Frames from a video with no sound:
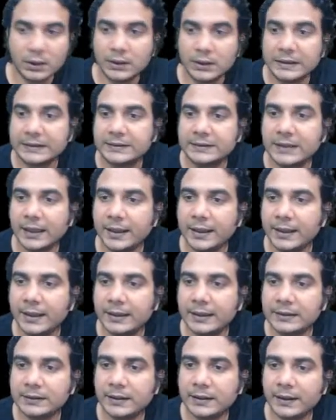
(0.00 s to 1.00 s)
sin
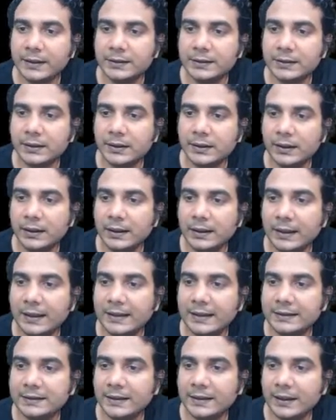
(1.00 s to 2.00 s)
x is
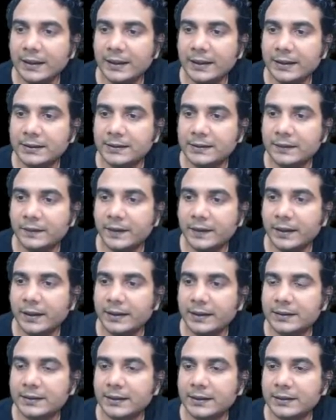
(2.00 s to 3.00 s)
less than x when
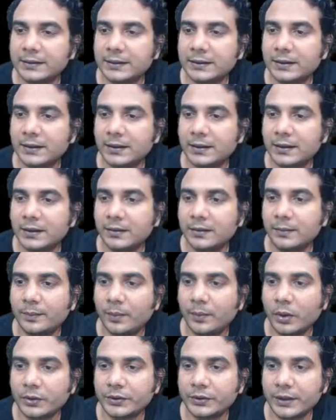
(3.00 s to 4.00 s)
x is
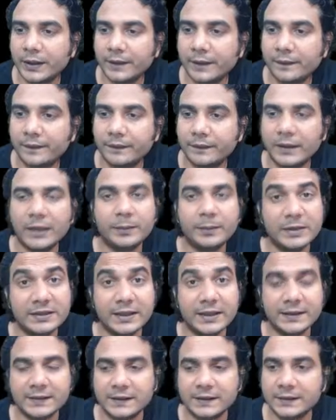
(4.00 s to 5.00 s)
positive. That means
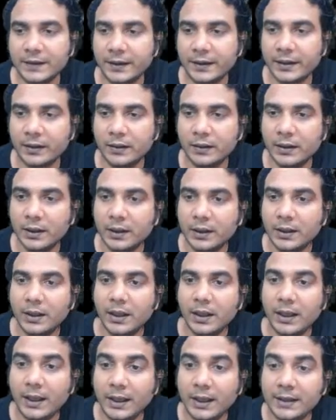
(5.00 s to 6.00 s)
x is greater.
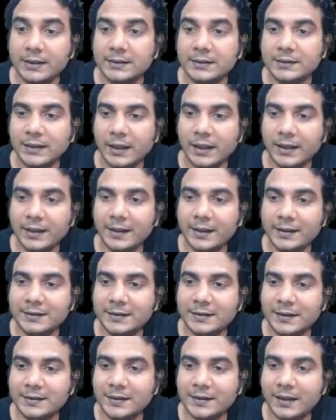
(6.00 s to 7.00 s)
And sin
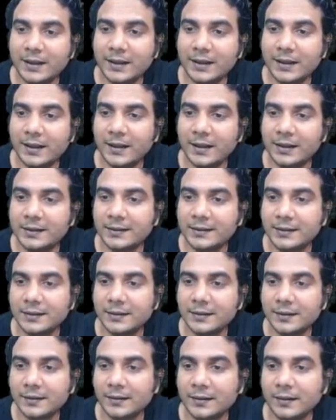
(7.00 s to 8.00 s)
x is greater than x
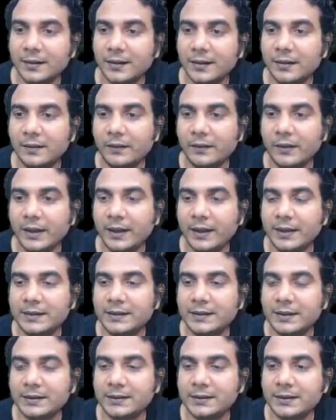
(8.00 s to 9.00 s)
when
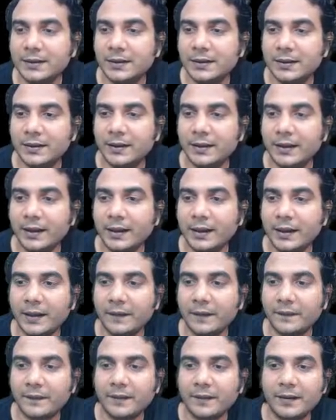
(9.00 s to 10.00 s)
x is
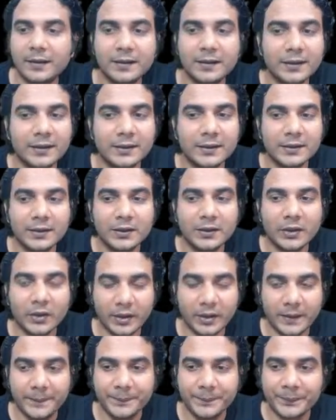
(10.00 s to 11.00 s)
negative.
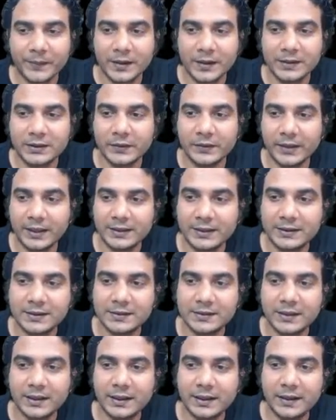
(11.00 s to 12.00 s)
Okay. So when x
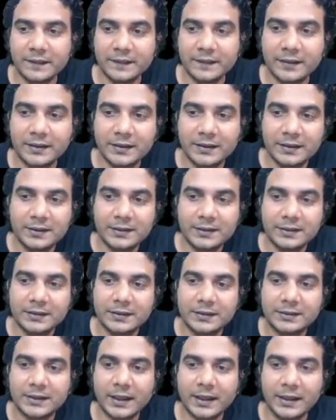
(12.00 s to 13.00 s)
is negative,
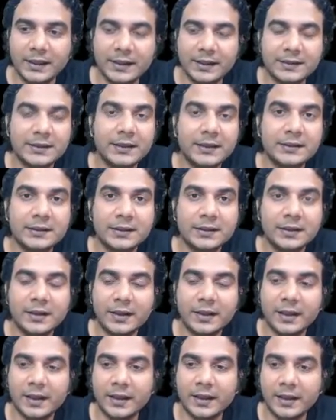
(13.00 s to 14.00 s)
sin x is
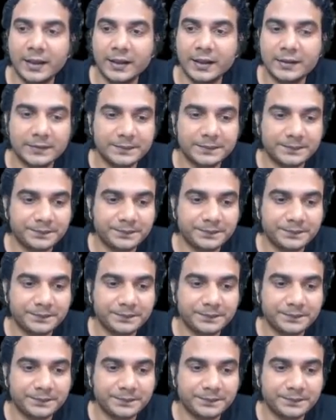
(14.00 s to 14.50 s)
greater than x.